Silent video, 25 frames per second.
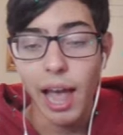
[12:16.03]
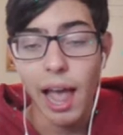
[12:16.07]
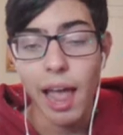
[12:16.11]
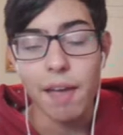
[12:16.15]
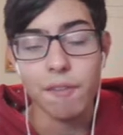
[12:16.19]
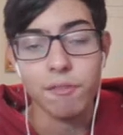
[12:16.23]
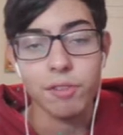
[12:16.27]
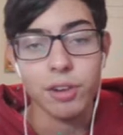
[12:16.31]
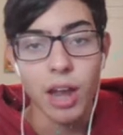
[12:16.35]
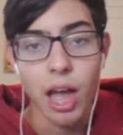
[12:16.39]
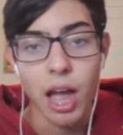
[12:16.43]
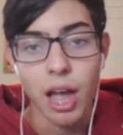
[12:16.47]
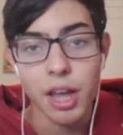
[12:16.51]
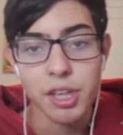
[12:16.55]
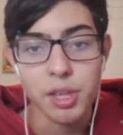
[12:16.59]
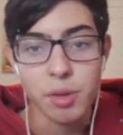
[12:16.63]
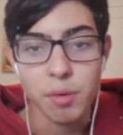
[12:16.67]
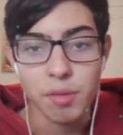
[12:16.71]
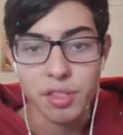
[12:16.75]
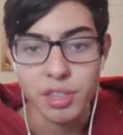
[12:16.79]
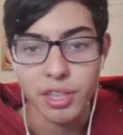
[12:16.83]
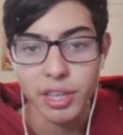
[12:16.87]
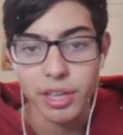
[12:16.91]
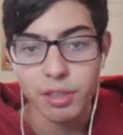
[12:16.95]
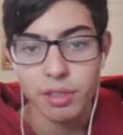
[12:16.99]
I have not
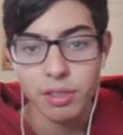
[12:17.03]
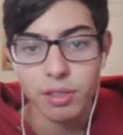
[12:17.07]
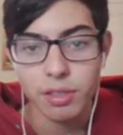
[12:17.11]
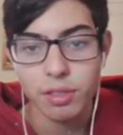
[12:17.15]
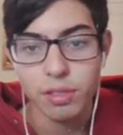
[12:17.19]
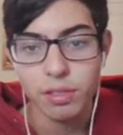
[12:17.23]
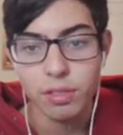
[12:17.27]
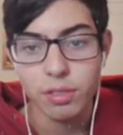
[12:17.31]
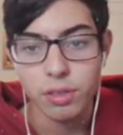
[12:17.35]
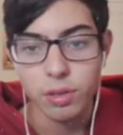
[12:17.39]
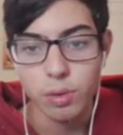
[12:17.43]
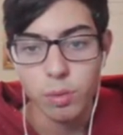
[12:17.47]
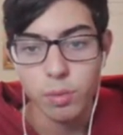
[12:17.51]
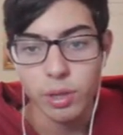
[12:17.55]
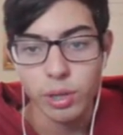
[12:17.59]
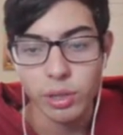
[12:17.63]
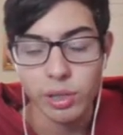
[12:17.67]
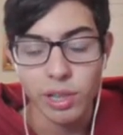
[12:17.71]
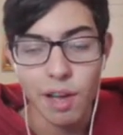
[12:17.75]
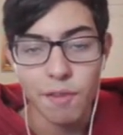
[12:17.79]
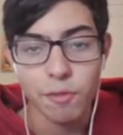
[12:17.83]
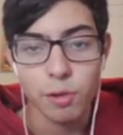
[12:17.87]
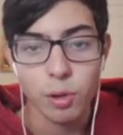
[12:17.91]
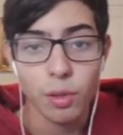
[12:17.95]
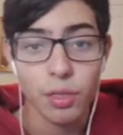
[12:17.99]
used it to the
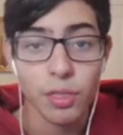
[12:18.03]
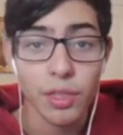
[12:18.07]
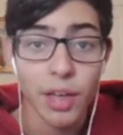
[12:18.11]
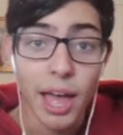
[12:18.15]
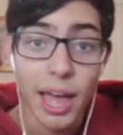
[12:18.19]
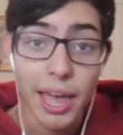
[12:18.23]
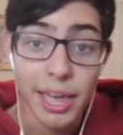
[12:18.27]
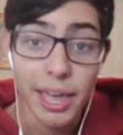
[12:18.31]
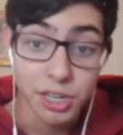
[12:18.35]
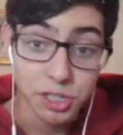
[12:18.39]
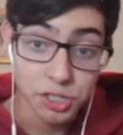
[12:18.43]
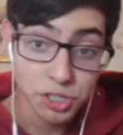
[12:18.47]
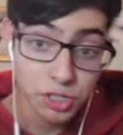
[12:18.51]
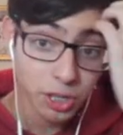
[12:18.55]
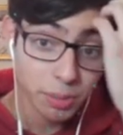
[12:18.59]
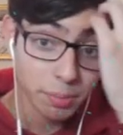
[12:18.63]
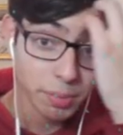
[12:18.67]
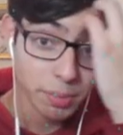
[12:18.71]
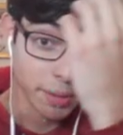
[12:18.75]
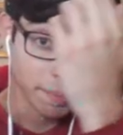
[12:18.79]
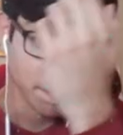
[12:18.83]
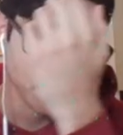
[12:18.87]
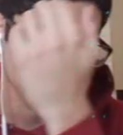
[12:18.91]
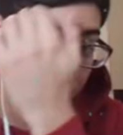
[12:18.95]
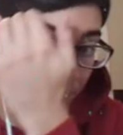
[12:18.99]
level that it should
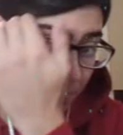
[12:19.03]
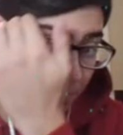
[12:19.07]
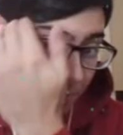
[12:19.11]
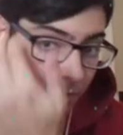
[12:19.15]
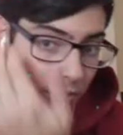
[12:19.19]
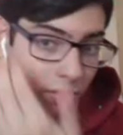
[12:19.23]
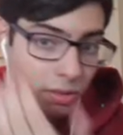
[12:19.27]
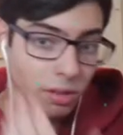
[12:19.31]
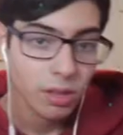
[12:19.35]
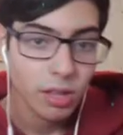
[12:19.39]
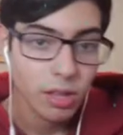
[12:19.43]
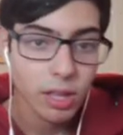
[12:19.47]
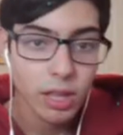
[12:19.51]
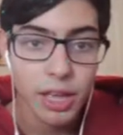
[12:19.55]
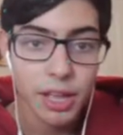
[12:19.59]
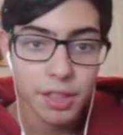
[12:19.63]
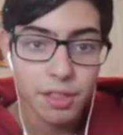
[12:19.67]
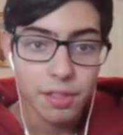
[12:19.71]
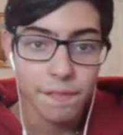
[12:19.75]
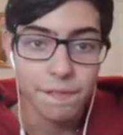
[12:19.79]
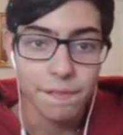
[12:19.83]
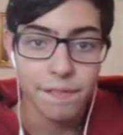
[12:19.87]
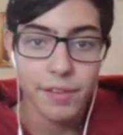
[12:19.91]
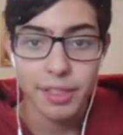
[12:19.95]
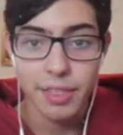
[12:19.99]
be. It's
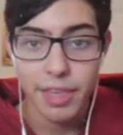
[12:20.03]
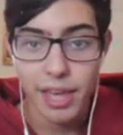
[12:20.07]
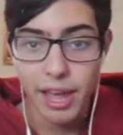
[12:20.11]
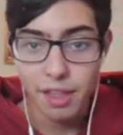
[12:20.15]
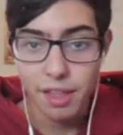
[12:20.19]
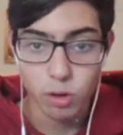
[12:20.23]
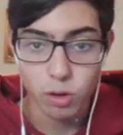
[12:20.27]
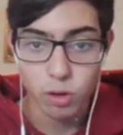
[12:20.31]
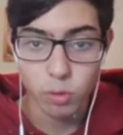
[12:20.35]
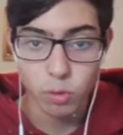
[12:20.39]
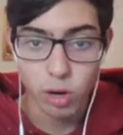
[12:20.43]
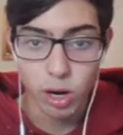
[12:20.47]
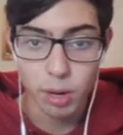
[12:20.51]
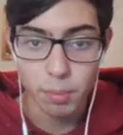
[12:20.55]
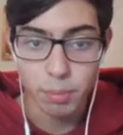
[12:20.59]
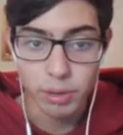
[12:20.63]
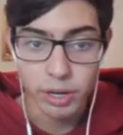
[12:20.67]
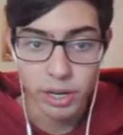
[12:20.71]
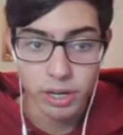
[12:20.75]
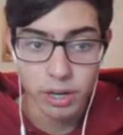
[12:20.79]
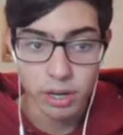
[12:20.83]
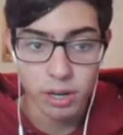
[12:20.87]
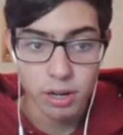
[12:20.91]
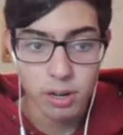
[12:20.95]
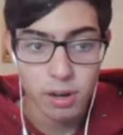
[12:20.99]
a fantastic wall
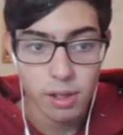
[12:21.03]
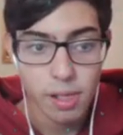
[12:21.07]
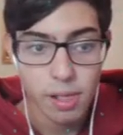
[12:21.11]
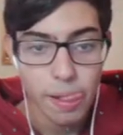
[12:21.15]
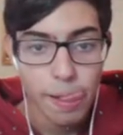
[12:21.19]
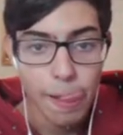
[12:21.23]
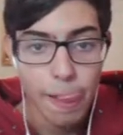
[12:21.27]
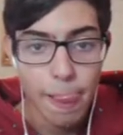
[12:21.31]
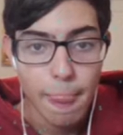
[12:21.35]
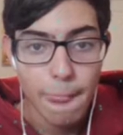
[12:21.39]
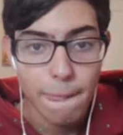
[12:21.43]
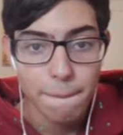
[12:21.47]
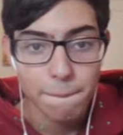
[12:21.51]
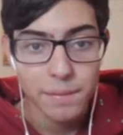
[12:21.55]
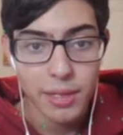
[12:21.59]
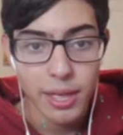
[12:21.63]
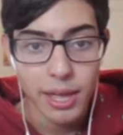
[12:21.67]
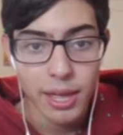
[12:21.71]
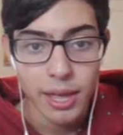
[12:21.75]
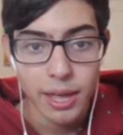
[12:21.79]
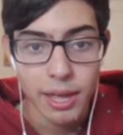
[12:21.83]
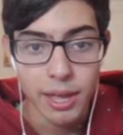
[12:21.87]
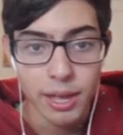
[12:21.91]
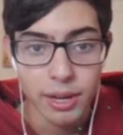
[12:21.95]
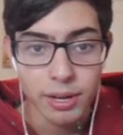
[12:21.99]
breaker,
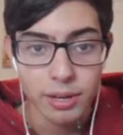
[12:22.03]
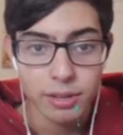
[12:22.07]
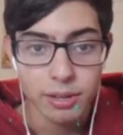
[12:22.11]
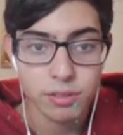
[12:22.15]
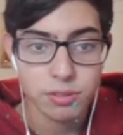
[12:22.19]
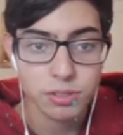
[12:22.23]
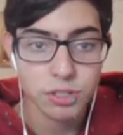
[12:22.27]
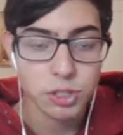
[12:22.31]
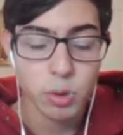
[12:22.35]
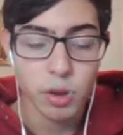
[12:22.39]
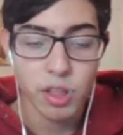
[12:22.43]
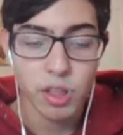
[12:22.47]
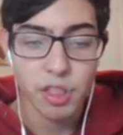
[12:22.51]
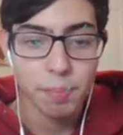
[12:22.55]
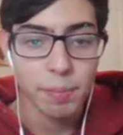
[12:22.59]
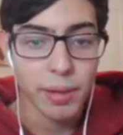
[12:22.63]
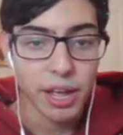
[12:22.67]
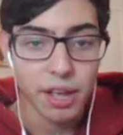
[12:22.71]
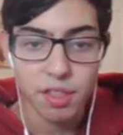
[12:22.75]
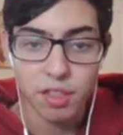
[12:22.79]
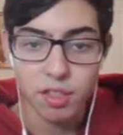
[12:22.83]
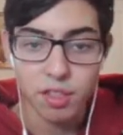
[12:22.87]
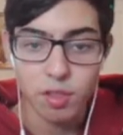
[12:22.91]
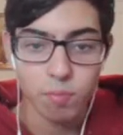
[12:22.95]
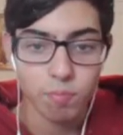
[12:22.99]
and Choice
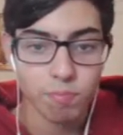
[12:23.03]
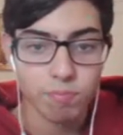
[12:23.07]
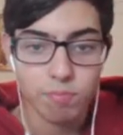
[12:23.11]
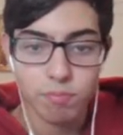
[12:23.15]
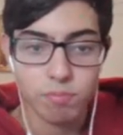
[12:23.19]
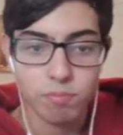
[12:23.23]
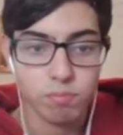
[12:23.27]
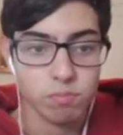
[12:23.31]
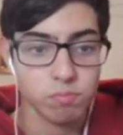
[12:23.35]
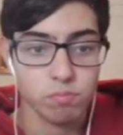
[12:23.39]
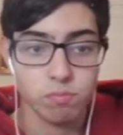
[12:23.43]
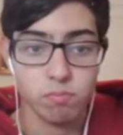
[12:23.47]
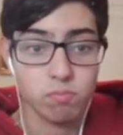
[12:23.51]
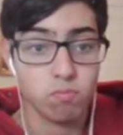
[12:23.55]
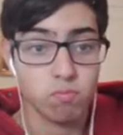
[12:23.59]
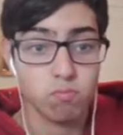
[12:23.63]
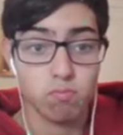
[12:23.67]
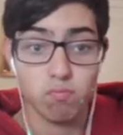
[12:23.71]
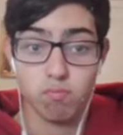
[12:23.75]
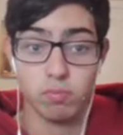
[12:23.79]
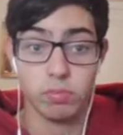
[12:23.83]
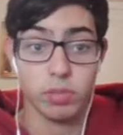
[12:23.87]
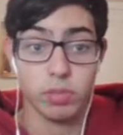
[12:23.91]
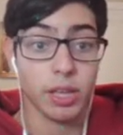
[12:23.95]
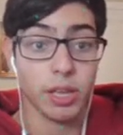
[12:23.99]
Specs,
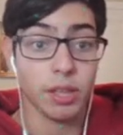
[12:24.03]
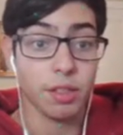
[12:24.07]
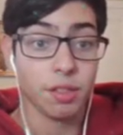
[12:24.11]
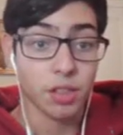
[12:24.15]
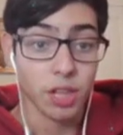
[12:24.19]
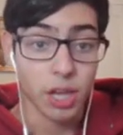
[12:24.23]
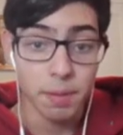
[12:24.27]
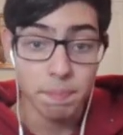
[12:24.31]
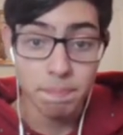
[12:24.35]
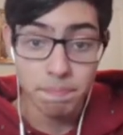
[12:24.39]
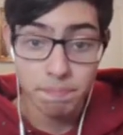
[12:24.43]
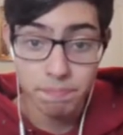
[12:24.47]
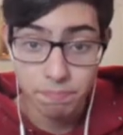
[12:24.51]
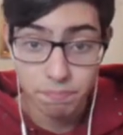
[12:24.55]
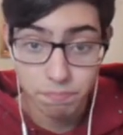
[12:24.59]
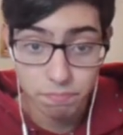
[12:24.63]
insane.